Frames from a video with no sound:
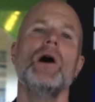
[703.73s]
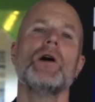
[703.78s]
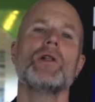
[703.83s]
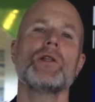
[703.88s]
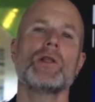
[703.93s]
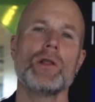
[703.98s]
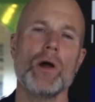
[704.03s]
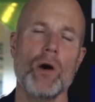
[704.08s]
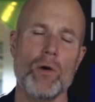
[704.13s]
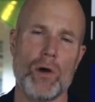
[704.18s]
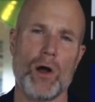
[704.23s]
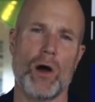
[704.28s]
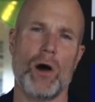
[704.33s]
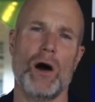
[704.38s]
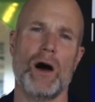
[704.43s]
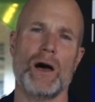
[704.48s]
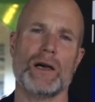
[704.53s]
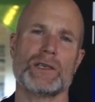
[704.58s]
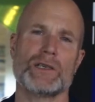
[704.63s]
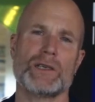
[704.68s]
low
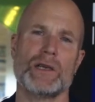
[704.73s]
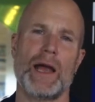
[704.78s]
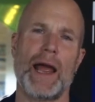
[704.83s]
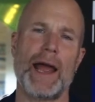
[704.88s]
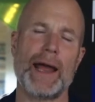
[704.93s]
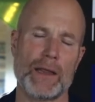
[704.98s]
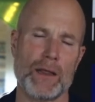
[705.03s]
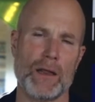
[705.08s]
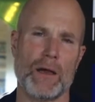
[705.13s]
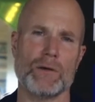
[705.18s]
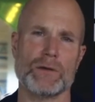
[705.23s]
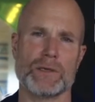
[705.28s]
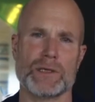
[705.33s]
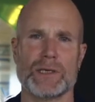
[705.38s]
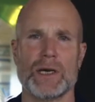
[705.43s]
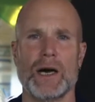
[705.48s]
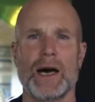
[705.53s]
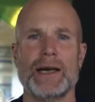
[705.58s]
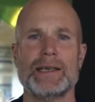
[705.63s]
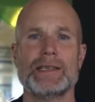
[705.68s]
cost, and low
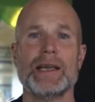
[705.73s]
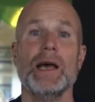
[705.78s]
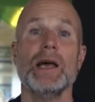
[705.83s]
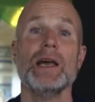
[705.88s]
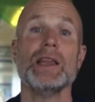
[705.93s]
size.